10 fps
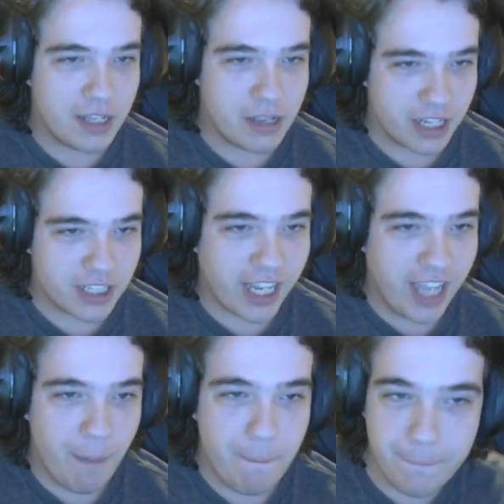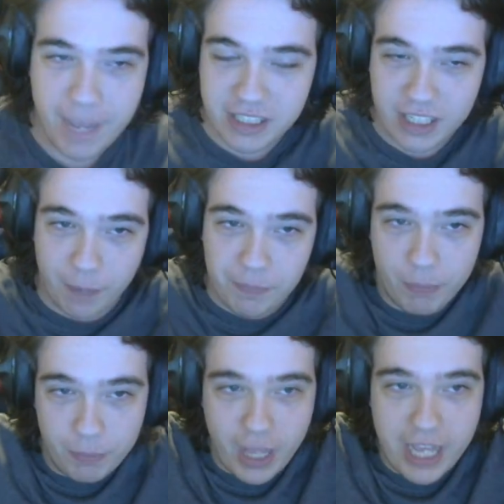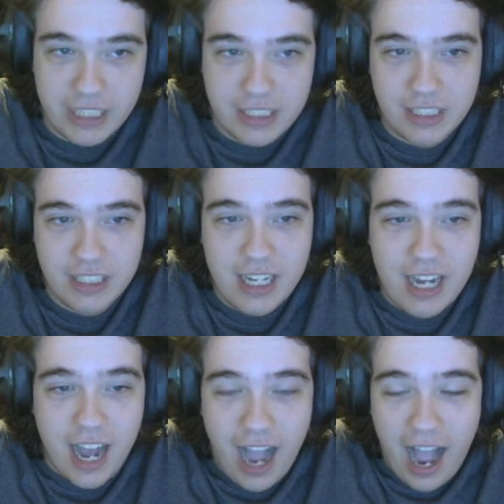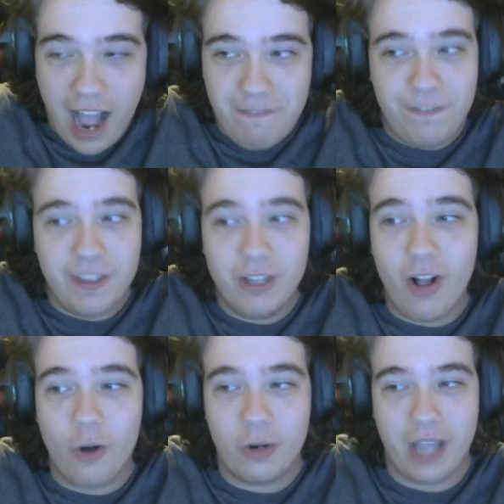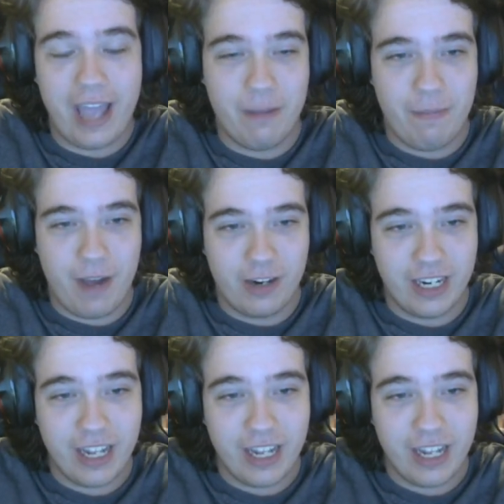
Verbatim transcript: because uh, I kept messing up the blades, I feel okay about it.